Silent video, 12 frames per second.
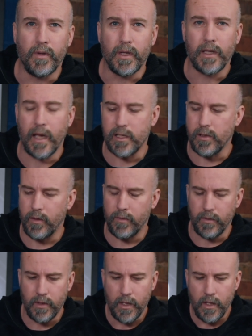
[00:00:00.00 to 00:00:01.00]
Okay,
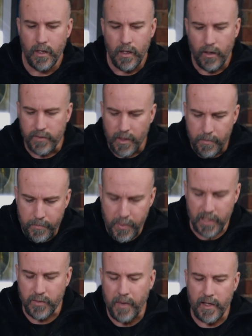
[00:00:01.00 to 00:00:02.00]
so obviously a
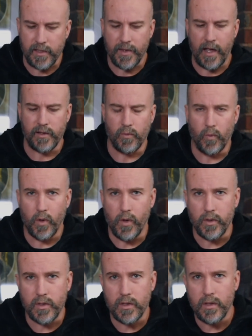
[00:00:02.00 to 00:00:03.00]
picture paints 1,000
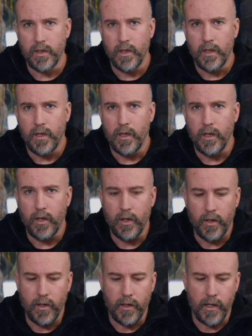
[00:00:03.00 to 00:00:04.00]
words,
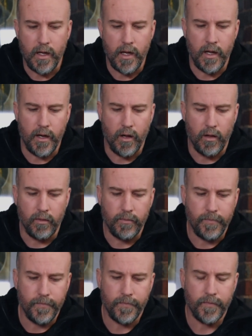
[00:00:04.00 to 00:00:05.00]
and I'll
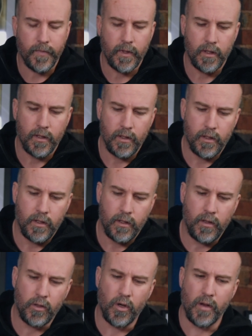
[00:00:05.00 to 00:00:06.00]

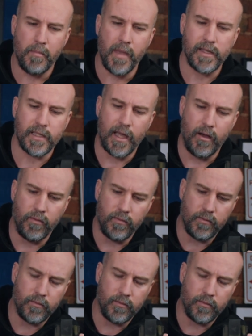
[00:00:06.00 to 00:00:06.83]
kind of mask out